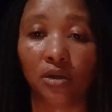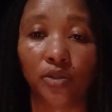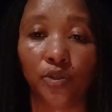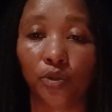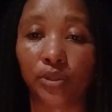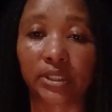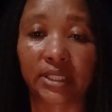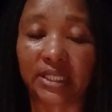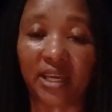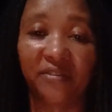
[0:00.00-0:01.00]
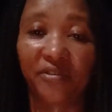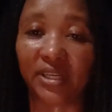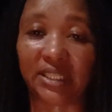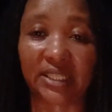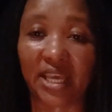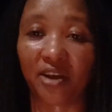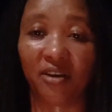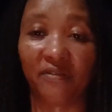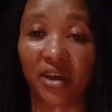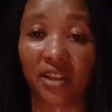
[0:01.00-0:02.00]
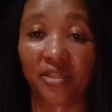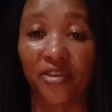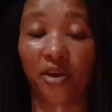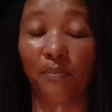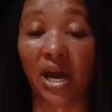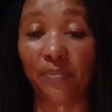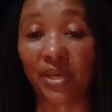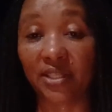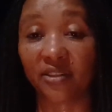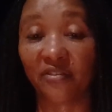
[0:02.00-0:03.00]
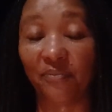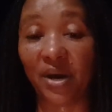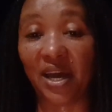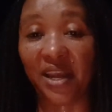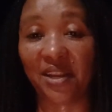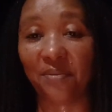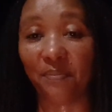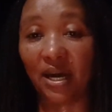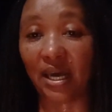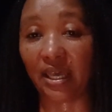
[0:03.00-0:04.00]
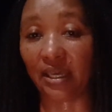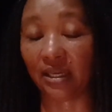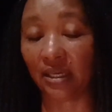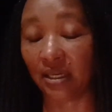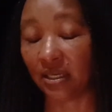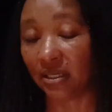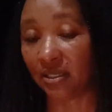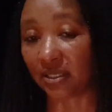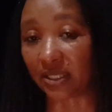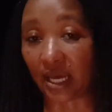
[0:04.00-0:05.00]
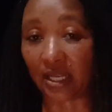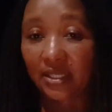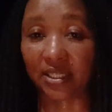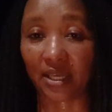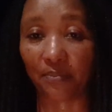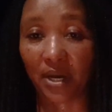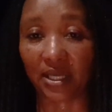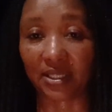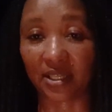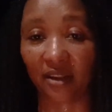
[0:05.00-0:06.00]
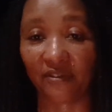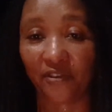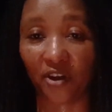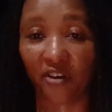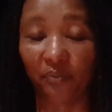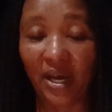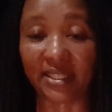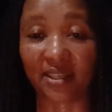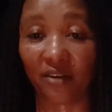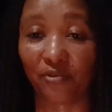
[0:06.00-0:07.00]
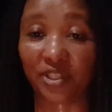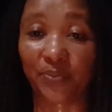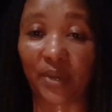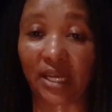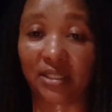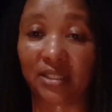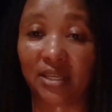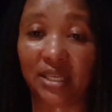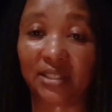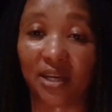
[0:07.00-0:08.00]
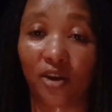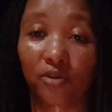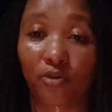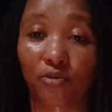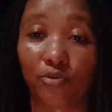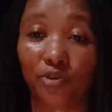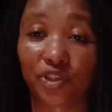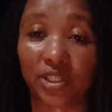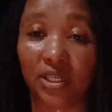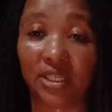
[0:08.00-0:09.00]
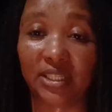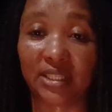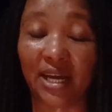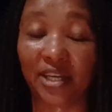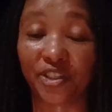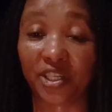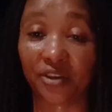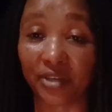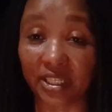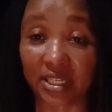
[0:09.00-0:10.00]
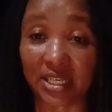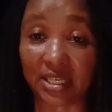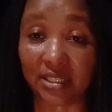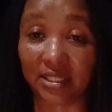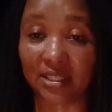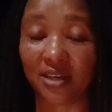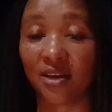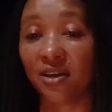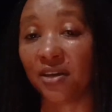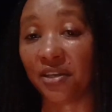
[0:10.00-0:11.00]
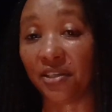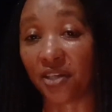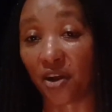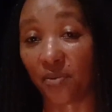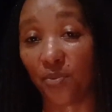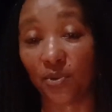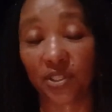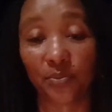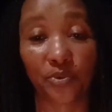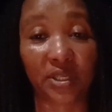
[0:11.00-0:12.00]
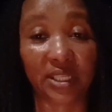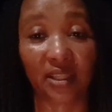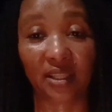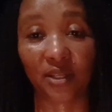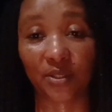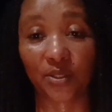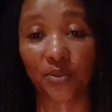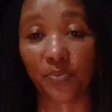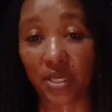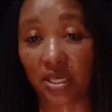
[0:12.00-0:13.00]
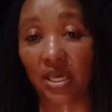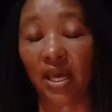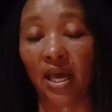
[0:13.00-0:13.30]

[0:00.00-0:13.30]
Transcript: Don't stay for the sake of anything. My peace of mind, my sanity, my self-love, my self-respect, these are crucial. I cherish these. These are the most important things to me.